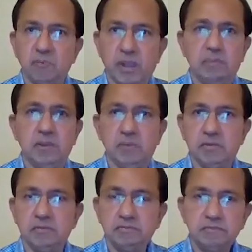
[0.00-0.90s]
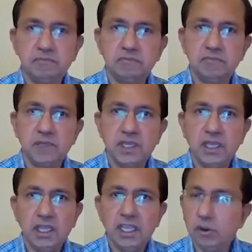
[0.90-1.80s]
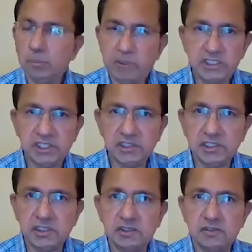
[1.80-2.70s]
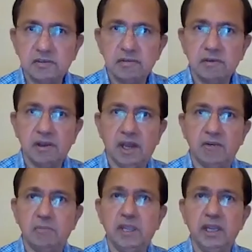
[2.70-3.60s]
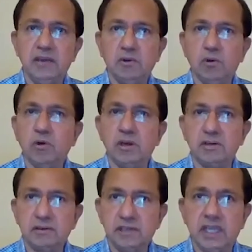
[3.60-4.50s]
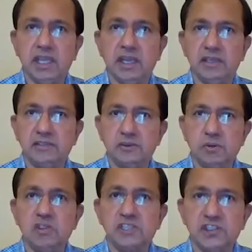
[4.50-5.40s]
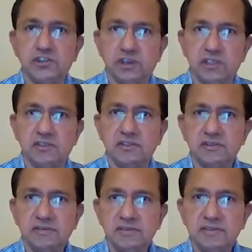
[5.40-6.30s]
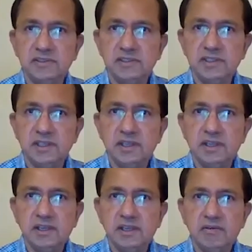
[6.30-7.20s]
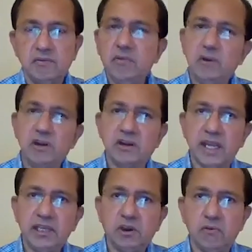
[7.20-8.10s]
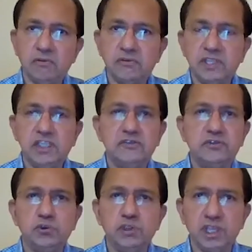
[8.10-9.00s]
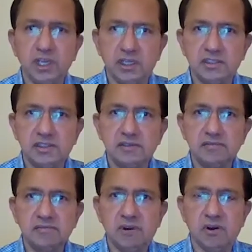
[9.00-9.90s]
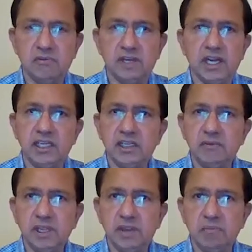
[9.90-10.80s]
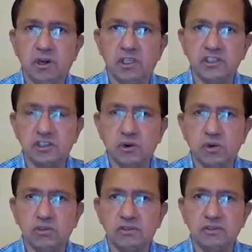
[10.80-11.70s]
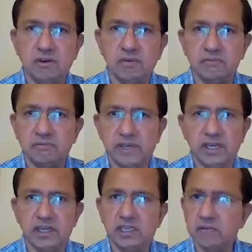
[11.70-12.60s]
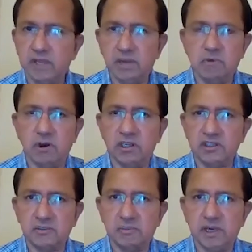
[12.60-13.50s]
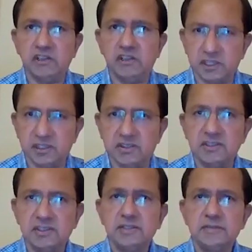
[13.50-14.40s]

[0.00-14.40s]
of my people. Businesses are made over decades, over centuries. We will write off these few years of relatively modest growth, of relatively modest matrices